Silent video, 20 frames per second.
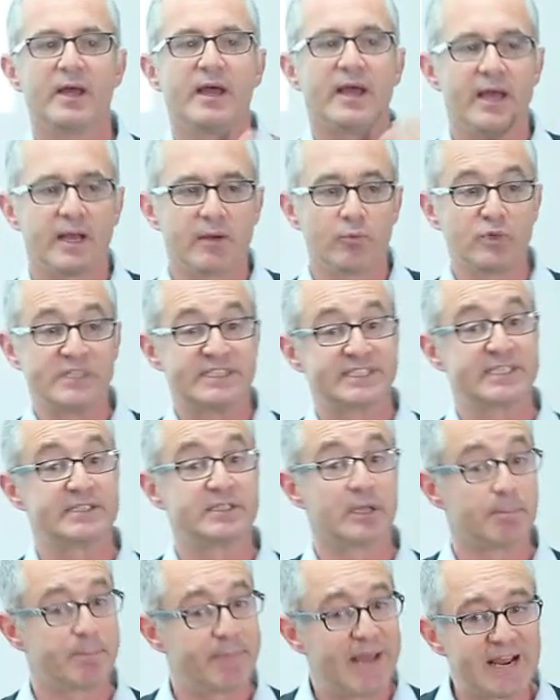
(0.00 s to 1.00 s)
and we see
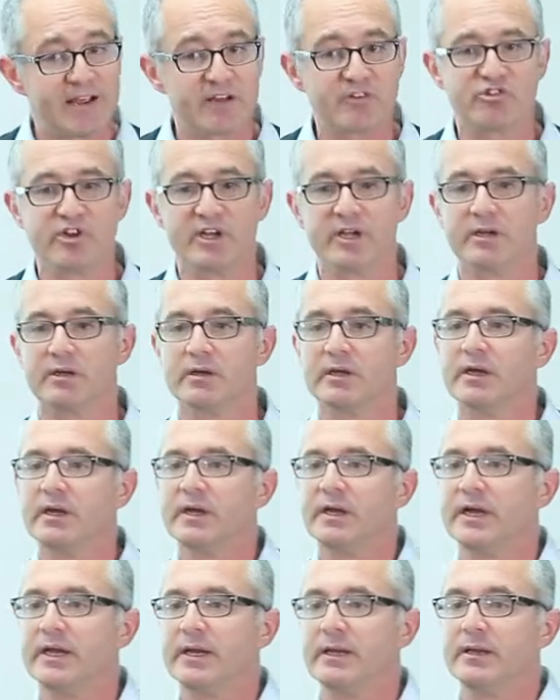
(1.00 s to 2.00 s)
it in packaging,
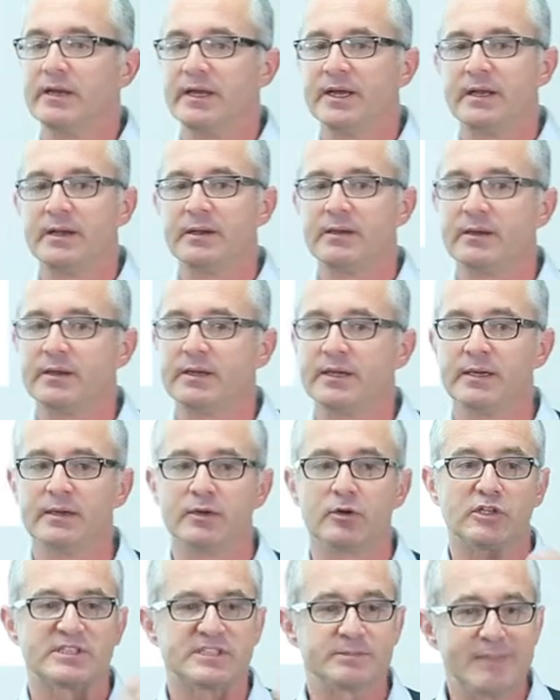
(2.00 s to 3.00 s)

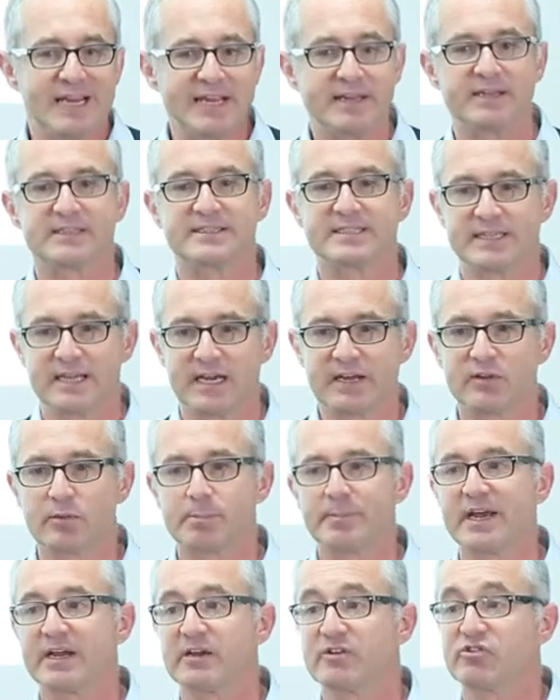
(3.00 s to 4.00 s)
in cosmetics and other
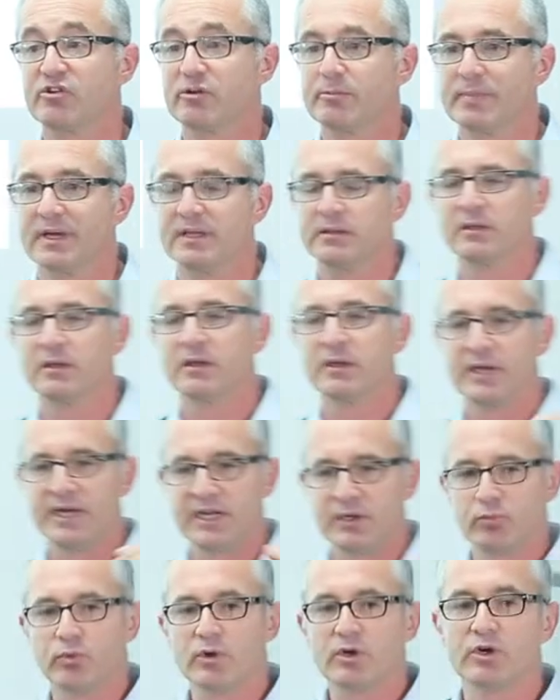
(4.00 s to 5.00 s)
packaging, but
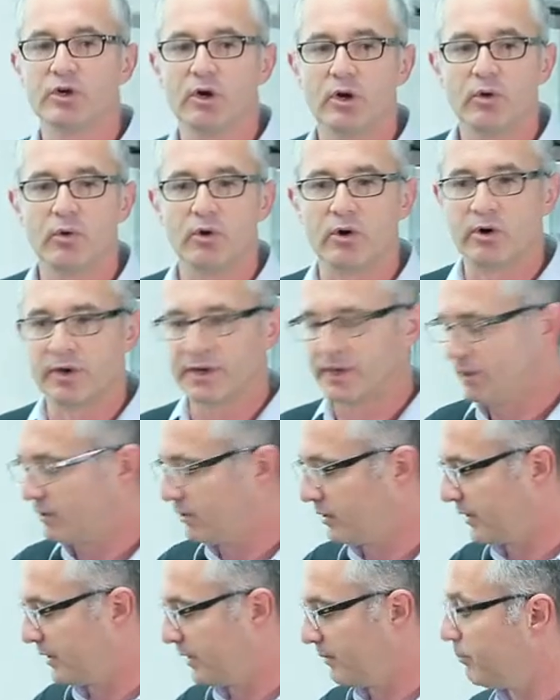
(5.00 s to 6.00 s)
it will go on and
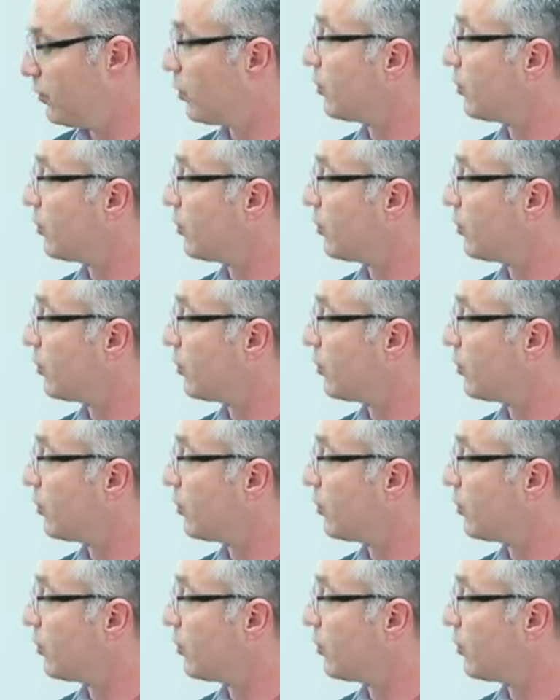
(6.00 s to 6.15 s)
on in